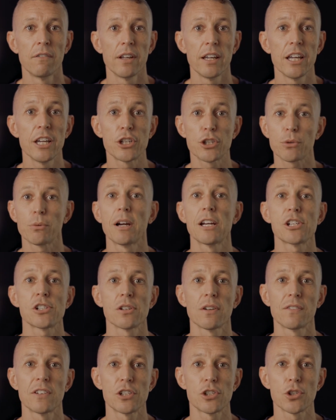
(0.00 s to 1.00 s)

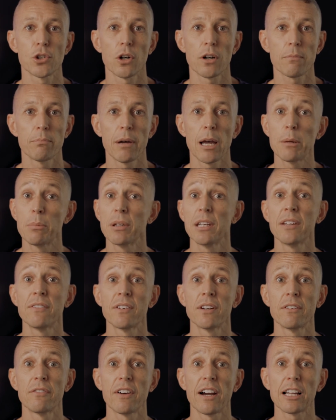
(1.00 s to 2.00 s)
iteration of this shock, maybe
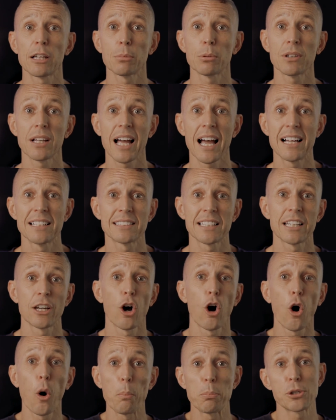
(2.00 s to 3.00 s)
even available as an
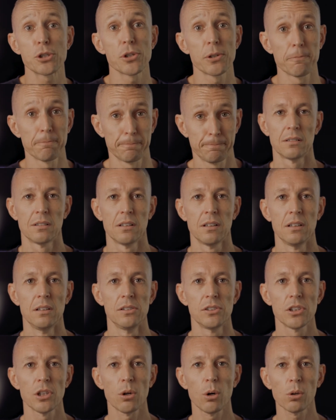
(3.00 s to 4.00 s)
option.
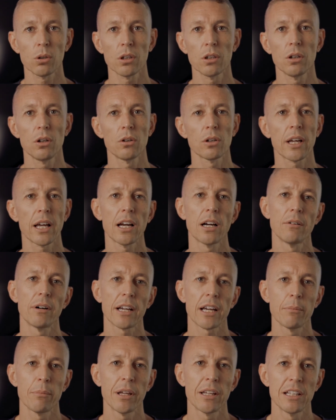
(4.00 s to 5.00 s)
So all in all, can I
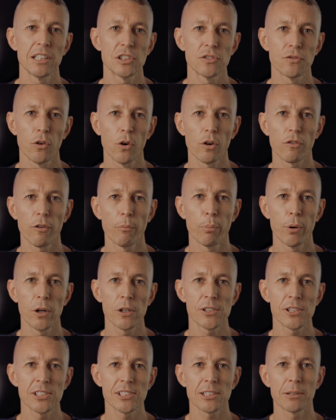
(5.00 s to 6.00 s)
recommend this fork for
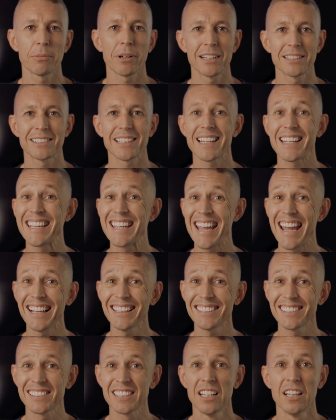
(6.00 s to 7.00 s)
purchase? I'm going to say
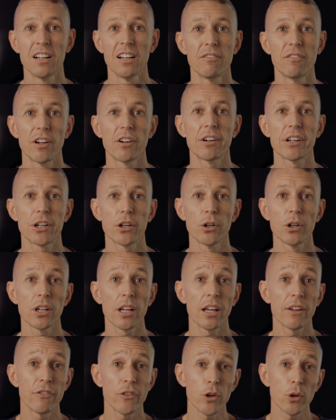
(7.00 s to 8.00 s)
yes, very good.
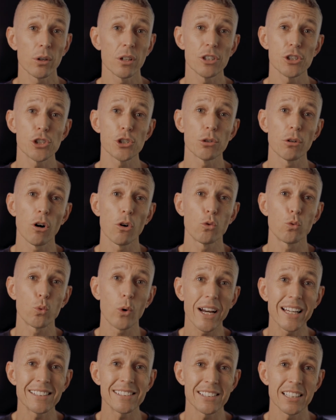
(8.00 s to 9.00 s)
If you're an enduro
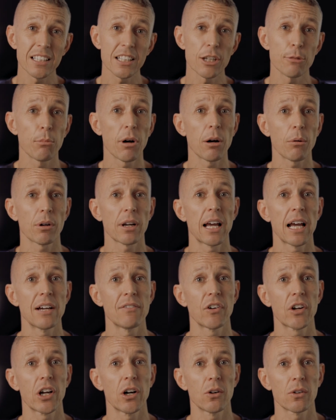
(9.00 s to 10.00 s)
racer, you might want to
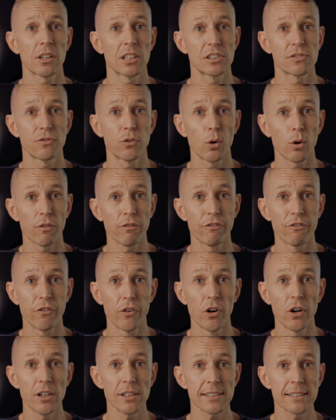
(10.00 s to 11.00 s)
have a go on this fork
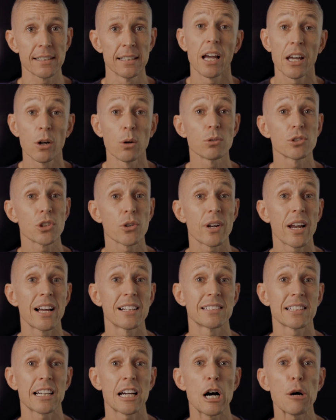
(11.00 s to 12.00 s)
first. And also it
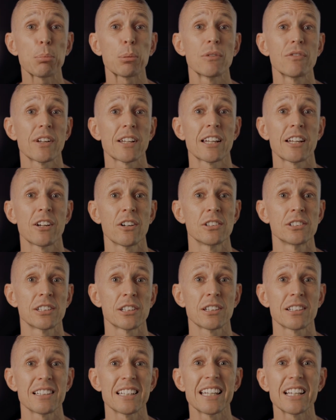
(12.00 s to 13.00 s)
has a couple of those
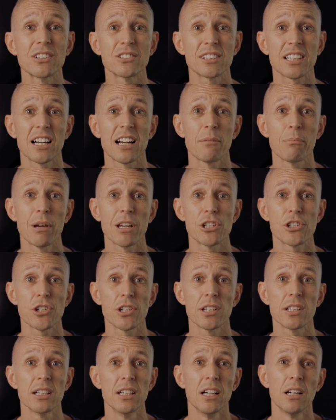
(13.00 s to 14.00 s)
little niggles that I
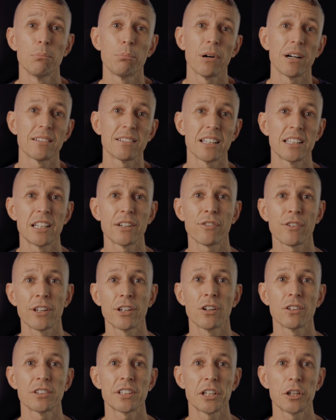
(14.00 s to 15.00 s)
mentioned, but they're definitely
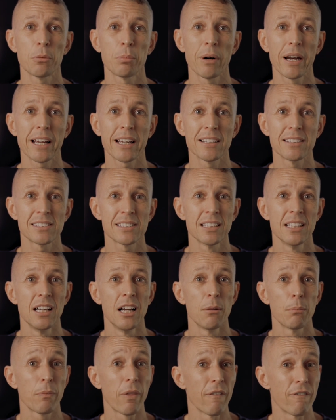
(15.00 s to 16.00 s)
not deal breakers.
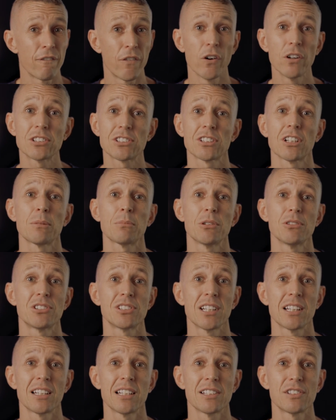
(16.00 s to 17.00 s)
The first time you
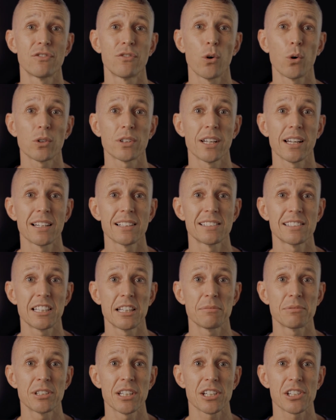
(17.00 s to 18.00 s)
send this fork down a
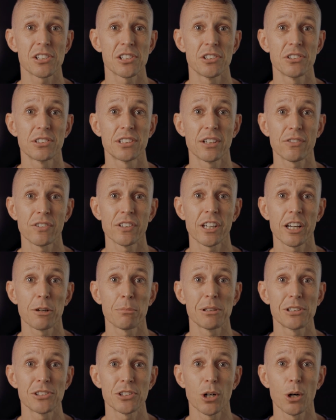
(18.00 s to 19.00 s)
steep section, you're definitely going
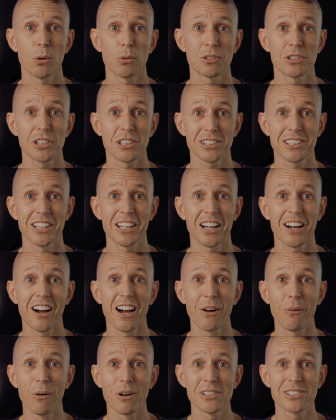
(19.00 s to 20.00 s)
to be sold, just like
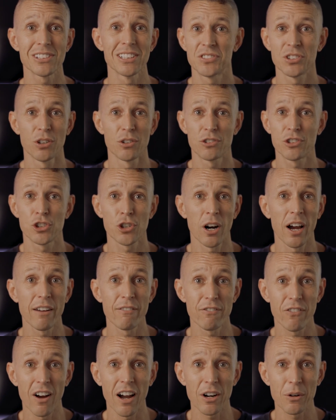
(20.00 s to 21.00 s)
I was. So try
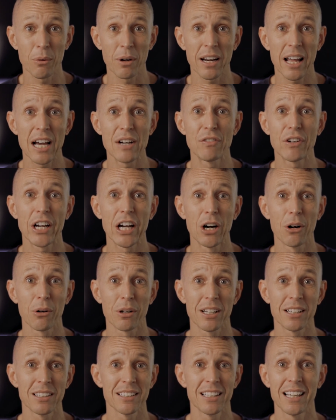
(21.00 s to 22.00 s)
and find one, have a go
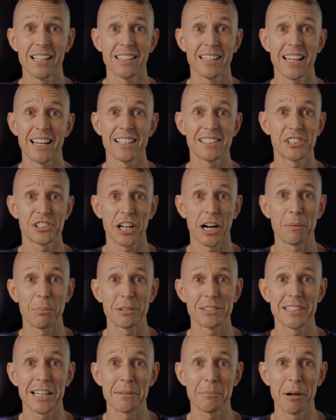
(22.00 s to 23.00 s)
on it, and then shut up
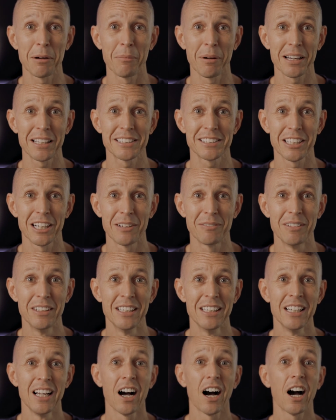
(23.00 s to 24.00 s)
and take my money time.
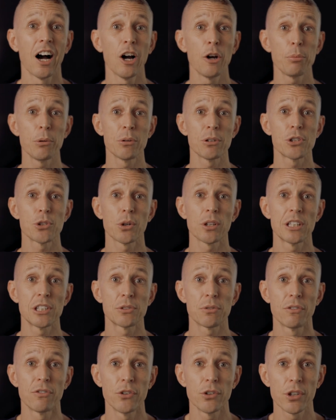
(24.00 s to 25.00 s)
I hope you enjoyed
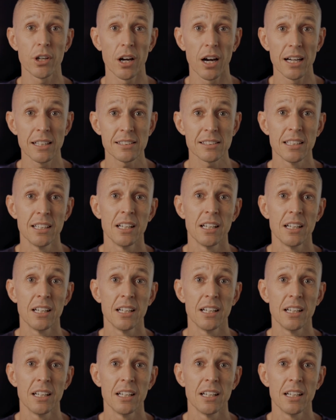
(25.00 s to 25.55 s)
this review, guys.